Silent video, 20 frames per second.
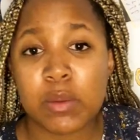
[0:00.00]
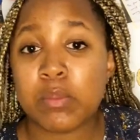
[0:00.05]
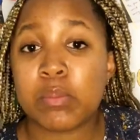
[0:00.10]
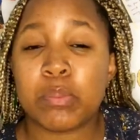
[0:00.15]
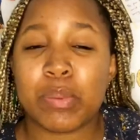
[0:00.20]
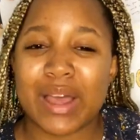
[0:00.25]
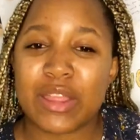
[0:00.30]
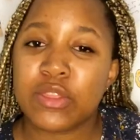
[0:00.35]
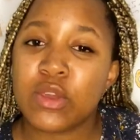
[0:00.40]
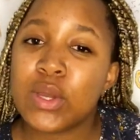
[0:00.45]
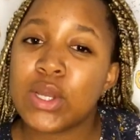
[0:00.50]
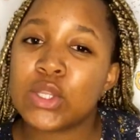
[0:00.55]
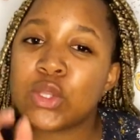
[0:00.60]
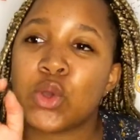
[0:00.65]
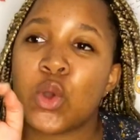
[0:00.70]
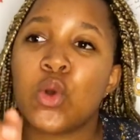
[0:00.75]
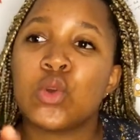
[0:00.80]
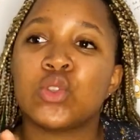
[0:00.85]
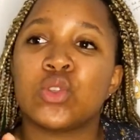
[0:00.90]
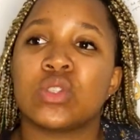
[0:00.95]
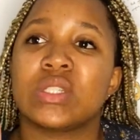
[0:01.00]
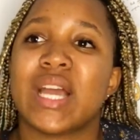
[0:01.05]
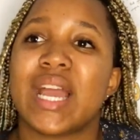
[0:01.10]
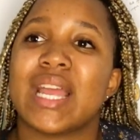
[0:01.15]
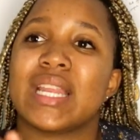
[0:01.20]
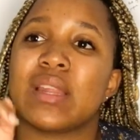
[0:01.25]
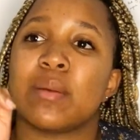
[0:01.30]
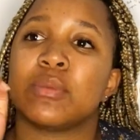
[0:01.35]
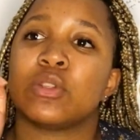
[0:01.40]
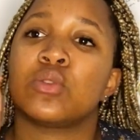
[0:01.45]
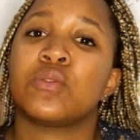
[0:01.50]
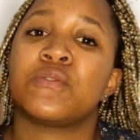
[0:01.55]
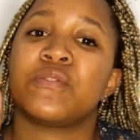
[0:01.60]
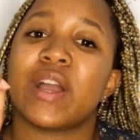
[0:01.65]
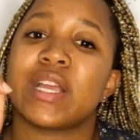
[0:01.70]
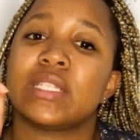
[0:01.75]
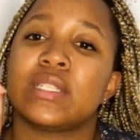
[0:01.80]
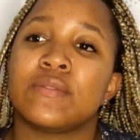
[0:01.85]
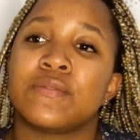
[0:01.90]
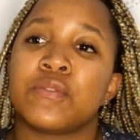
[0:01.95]
but I think with cold water and number two,
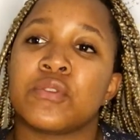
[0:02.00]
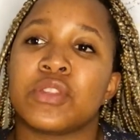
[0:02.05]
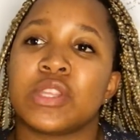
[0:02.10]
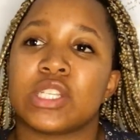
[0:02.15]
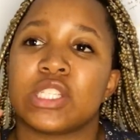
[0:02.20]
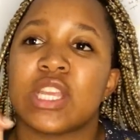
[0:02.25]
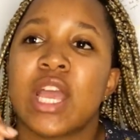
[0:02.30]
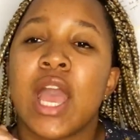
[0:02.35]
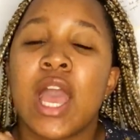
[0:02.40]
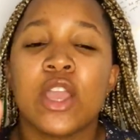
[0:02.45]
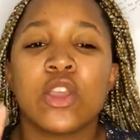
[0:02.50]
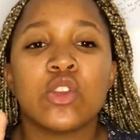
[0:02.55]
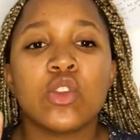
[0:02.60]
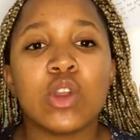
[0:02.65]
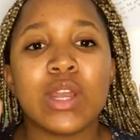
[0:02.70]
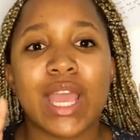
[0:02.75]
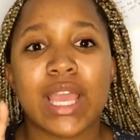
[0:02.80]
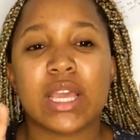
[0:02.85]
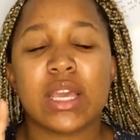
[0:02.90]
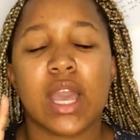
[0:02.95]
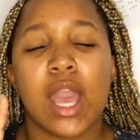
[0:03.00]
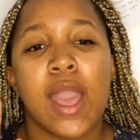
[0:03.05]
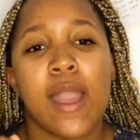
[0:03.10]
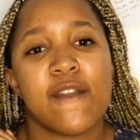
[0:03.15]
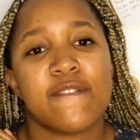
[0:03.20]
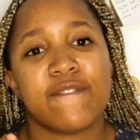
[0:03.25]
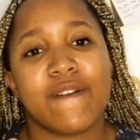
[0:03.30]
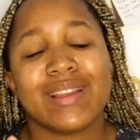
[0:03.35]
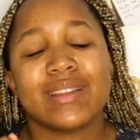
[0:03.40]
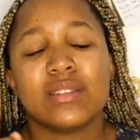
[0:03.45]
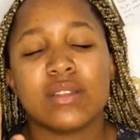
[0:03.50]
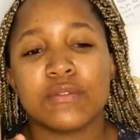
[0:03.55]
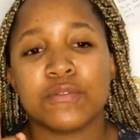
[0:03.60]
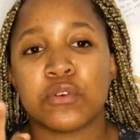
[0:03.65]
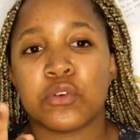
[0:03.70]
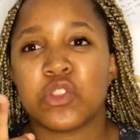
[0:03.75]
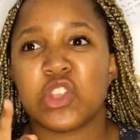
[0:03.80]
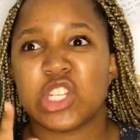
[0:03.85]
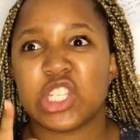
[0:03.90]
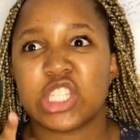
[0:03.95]
fighting for this, you know, like fighting
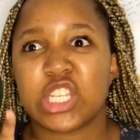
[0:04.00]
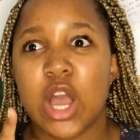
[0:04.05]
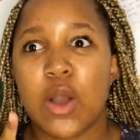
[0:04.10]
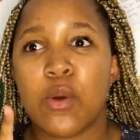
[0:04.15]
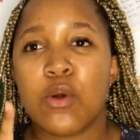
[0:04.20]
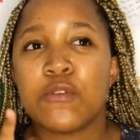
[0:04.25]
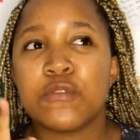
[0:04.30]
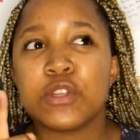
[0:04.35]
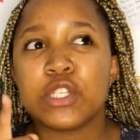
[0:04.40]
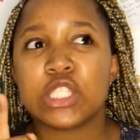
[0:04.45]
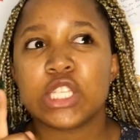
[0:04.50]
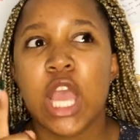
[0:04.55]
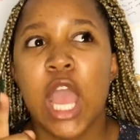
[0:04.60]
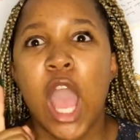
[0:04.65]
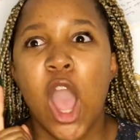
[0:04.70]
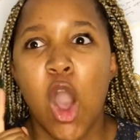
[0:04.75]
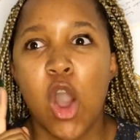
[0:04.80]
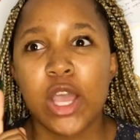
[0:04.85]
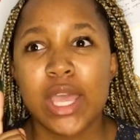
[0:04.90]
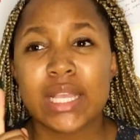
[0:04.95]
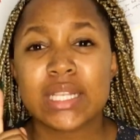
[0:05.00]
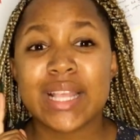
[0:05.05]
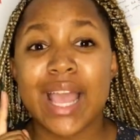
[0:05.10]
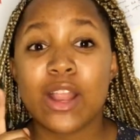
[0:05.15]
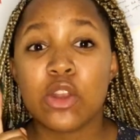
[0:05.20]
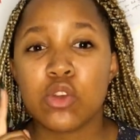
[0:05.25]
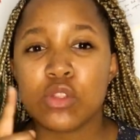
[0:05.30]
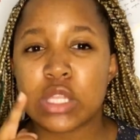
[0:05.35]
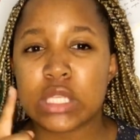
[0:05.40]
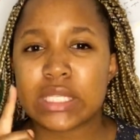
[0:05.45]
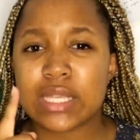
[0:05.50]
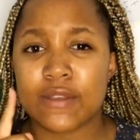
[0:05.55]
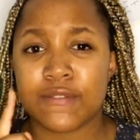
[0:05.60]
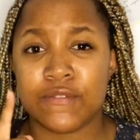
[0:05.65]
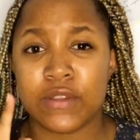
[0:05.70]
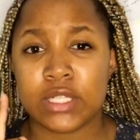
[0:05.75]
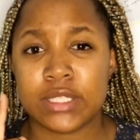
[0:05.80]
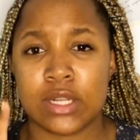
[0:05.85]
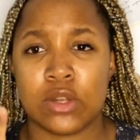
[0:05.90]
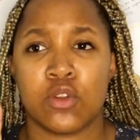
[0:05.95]
for the shower. Of which, okay, I know this
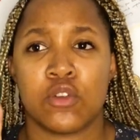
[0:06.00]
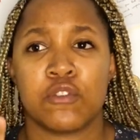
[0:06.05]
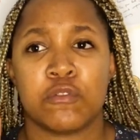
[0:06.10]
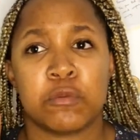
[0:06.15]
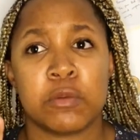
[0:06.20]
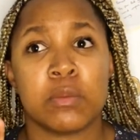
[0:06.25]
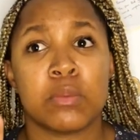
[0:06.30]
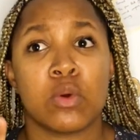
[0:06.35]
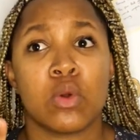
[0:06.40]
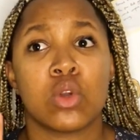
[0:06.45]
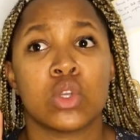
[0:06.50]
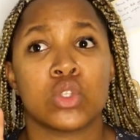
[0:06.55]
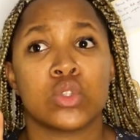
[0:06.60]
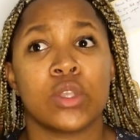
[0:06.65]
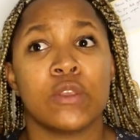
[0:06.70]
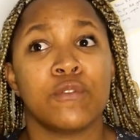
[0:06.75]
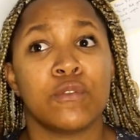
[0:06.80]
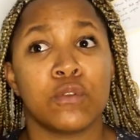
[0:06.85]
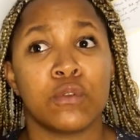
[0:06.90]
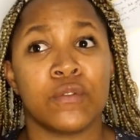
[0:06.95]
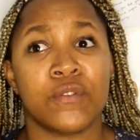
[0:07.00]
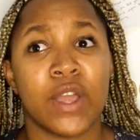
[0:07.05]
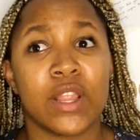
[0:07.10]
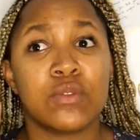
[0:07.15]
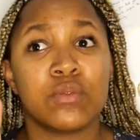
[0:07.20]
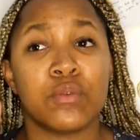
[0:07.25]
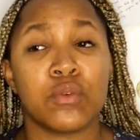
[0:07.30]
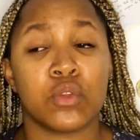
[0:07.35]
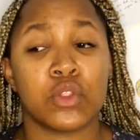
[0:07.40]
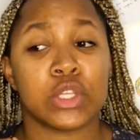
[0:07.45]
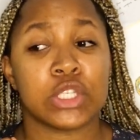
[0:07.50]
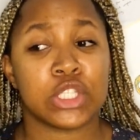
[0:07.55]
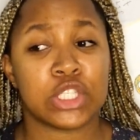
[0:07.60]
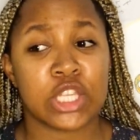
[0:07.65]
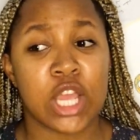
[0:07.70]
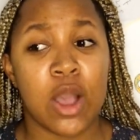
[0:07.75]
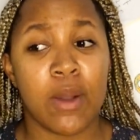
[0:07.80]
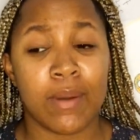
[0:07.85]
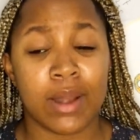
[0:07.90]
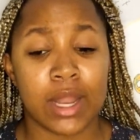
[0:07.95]
affects a lot of people because if you fight for the
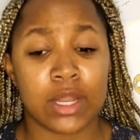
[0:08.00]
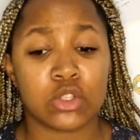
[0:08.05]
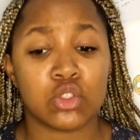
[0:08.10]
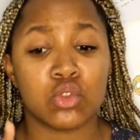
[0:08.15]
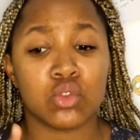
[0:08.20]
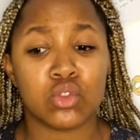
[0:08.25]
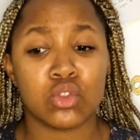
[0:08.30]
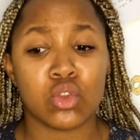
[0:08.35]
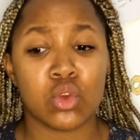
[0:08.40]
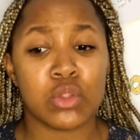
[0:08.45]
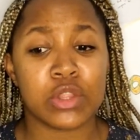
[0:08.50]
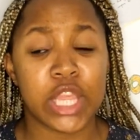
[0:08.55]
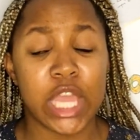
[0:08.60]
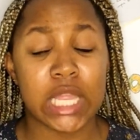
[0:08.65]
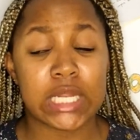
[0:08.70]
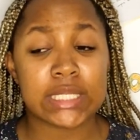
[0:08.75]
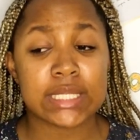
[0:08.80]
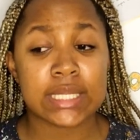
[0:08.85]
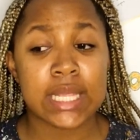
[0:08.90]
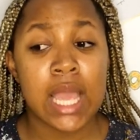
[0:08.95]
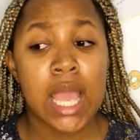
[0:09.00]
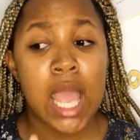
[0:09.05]
shower, I should know that